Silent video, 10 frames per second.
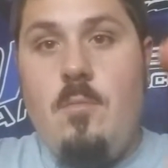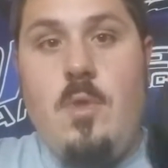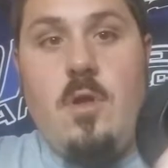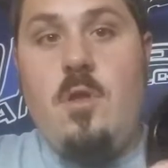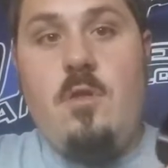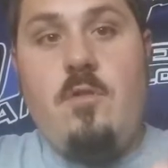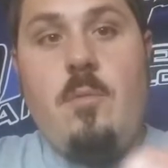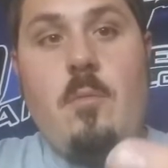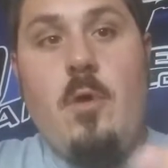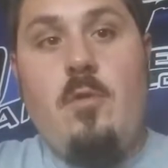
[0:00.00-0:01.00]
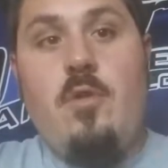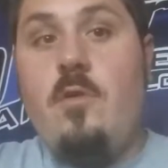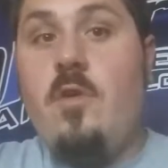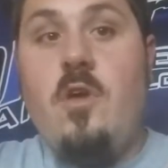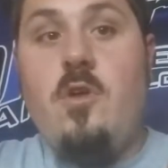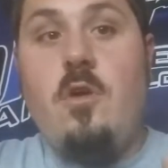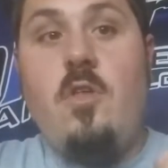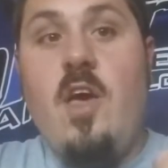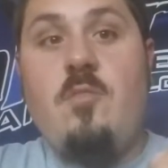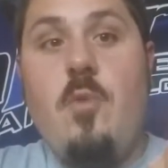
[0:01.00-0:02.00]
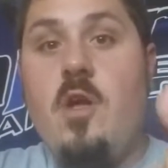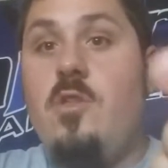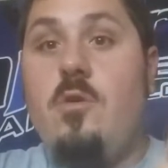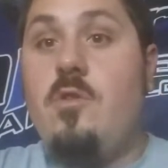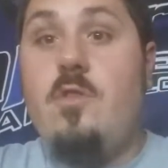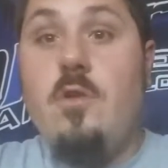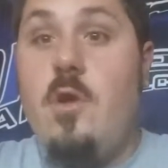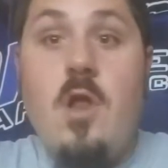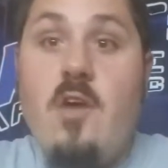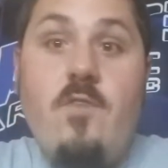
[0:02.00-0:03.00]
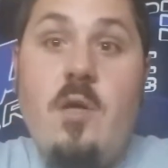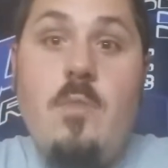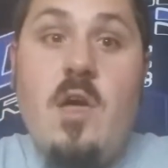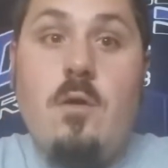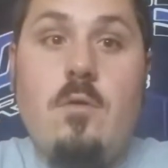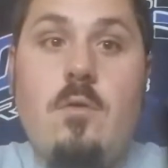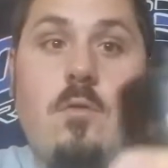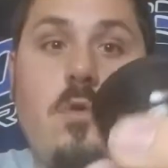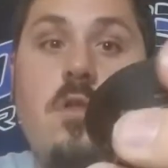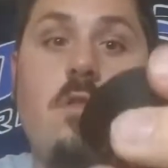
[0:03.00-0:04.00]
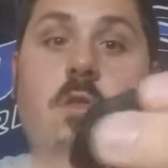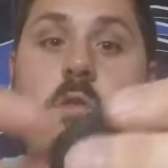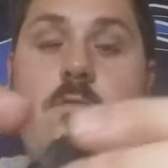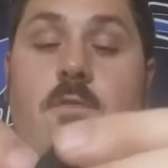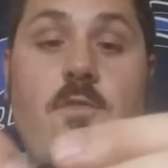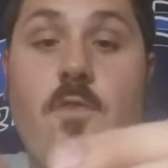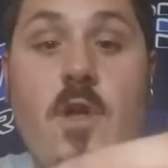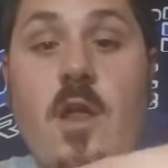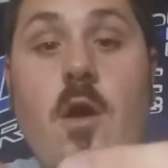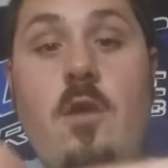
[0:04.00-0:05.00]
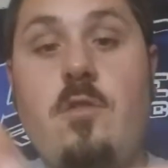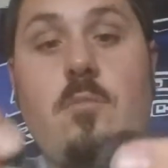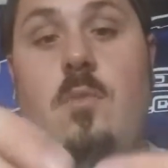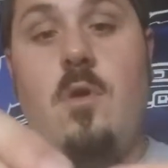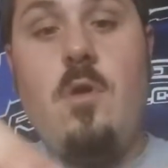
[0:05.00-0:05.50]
But dripper mode. So in case your glass breaks, you're not vape down, which is freaking awesome.